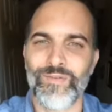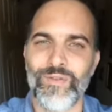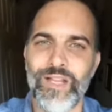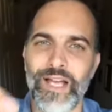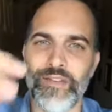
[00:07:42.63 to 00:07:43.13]

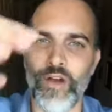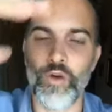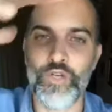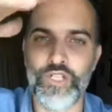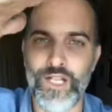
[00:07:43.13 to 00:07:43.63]
we're like the
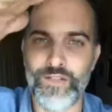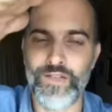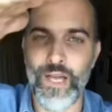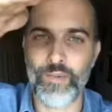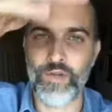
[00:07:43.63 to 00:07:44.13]
ocean, at the
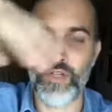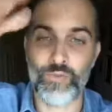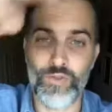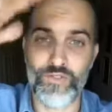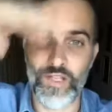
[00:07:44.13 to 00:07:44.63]
top of the
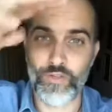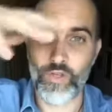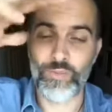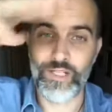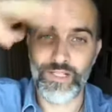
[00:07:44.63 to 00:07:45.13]
ocean where there's that
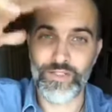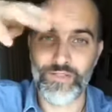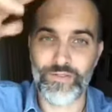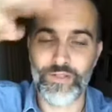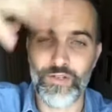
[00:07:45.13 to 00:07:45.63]

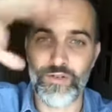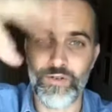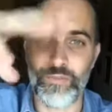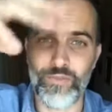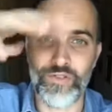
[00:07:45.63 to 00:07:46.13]
turbulence, you know?
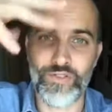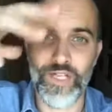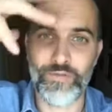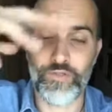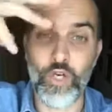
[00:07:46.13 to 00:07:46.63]
And we're in a
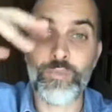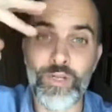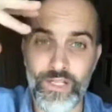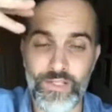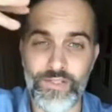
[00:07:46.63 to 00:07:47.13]
state of
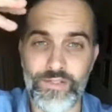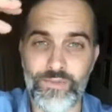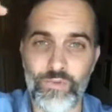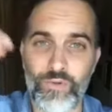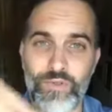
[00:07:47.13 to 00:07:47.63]

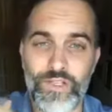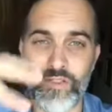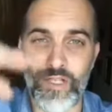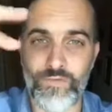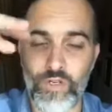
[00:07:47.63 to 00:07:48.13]
turbulence, when we're in a
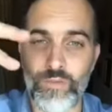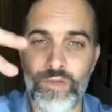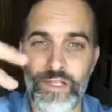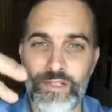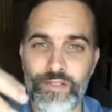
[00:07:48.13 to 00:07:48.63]
state of
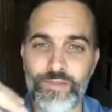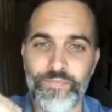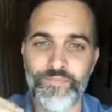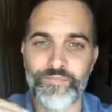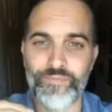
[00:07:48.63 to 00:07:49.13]
turbulence,
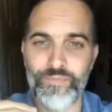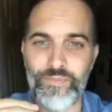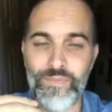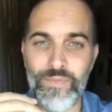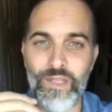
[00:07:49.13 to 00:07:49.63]

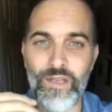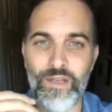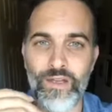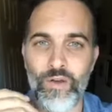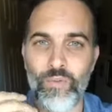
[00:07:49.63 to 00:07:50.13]

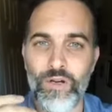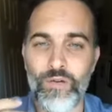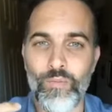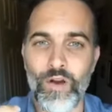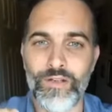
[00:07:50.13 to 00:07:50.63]

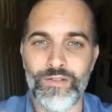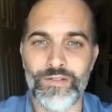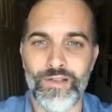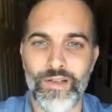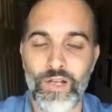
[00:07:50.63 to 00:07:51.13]
welcome,
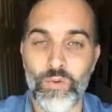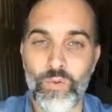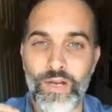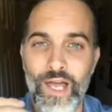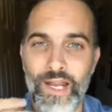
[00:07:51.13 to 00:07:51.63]
Martin,
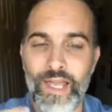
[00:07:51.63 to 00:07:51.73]
we're not